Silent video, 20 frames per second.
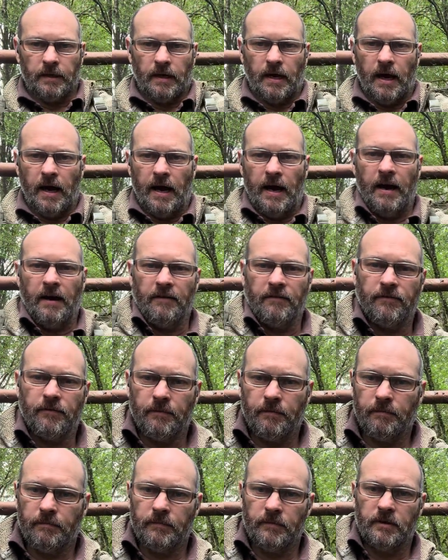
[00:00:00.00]
I have
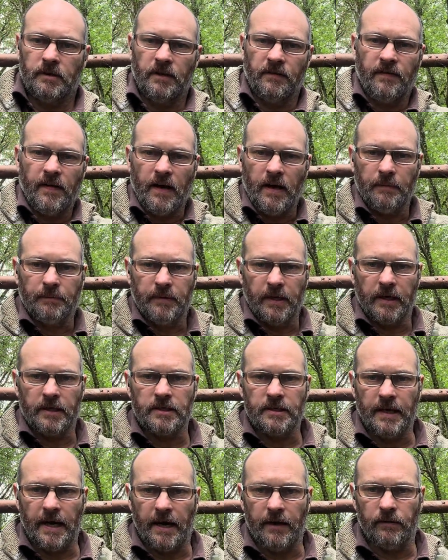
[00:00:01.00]
developed this
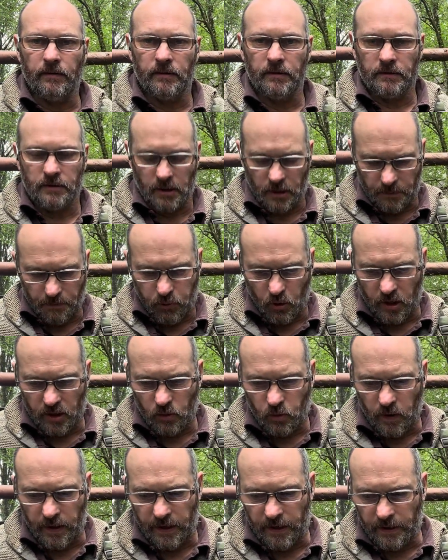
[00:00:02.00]
now to the
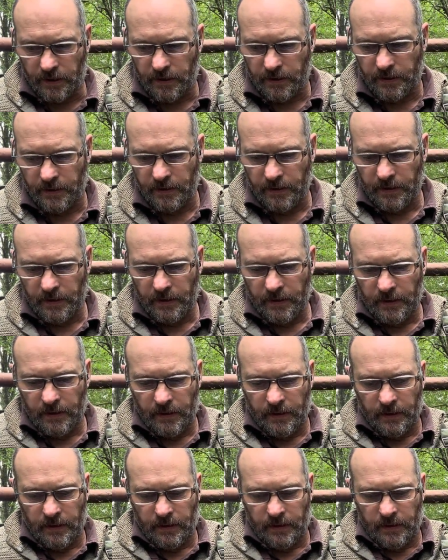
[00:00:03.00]
point where
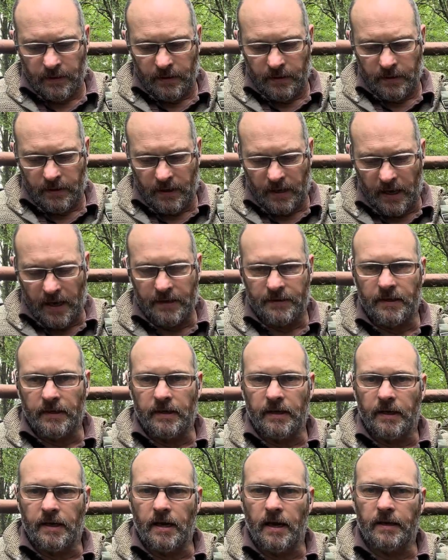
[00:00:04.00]
I think
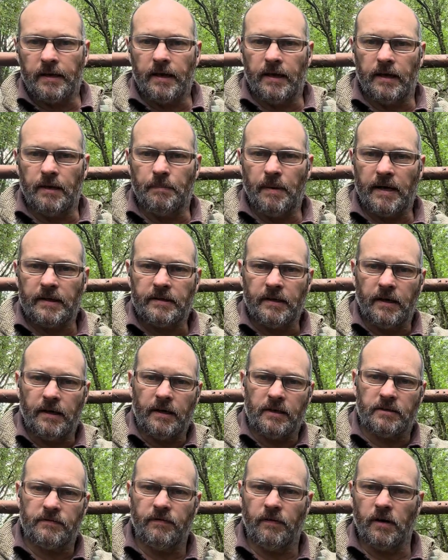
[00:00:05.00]
it can't get any better
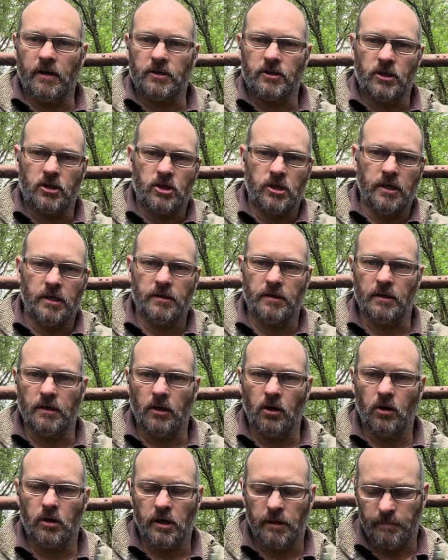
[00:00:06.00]
as far as the sheath and the
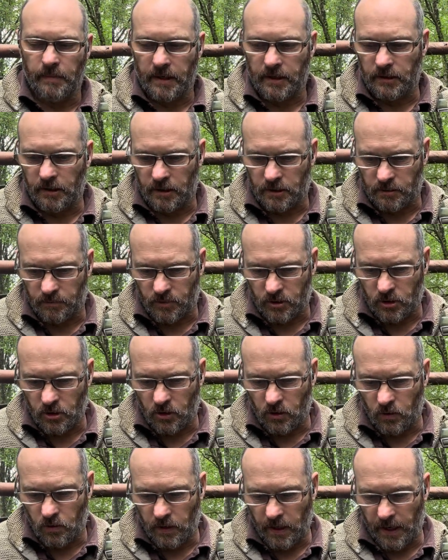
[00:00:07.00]
locking mechanisms go,
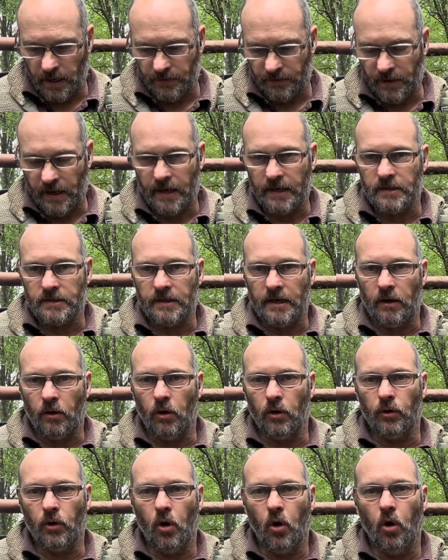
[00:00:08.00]
and that is now
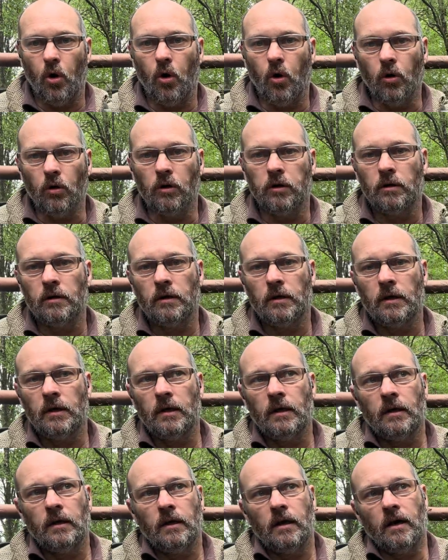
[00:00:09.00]
on all
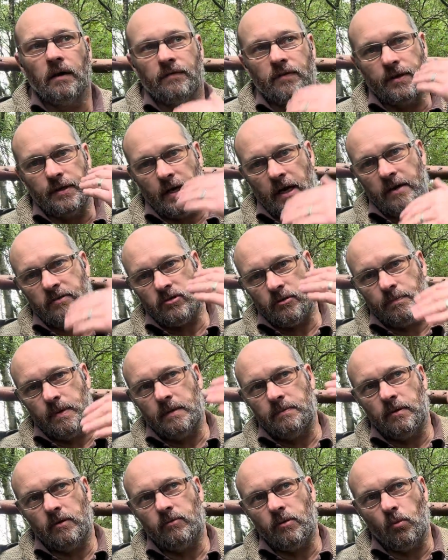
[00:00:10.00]
of the knives that
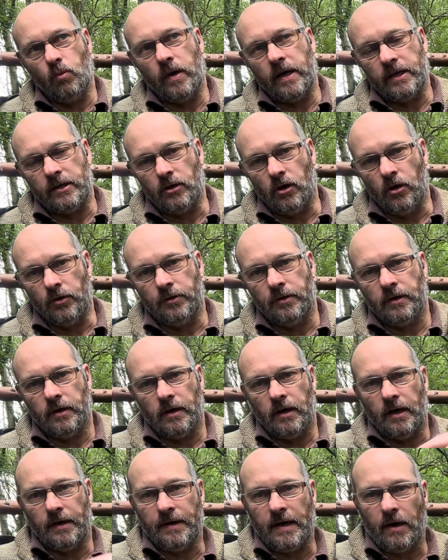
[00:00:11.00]
people have been waiting on
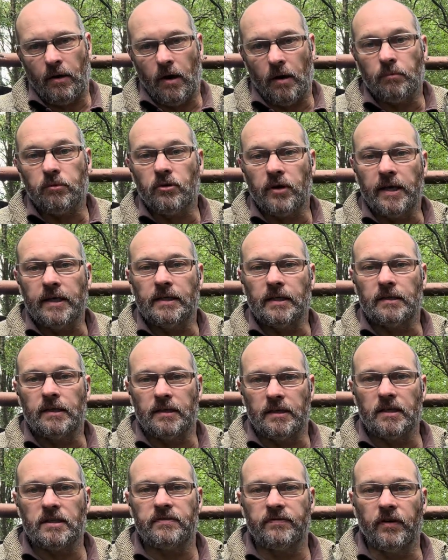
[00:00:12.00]
are now upgraded to
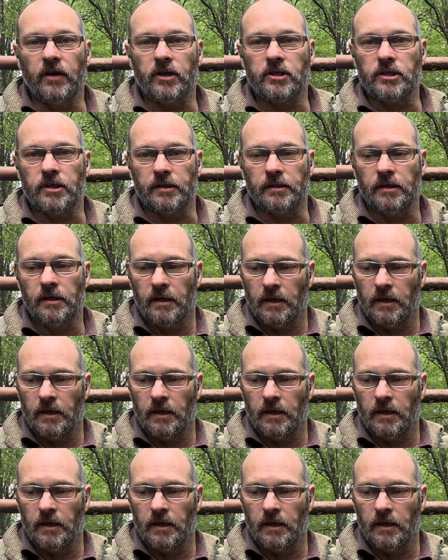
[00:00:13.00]
this version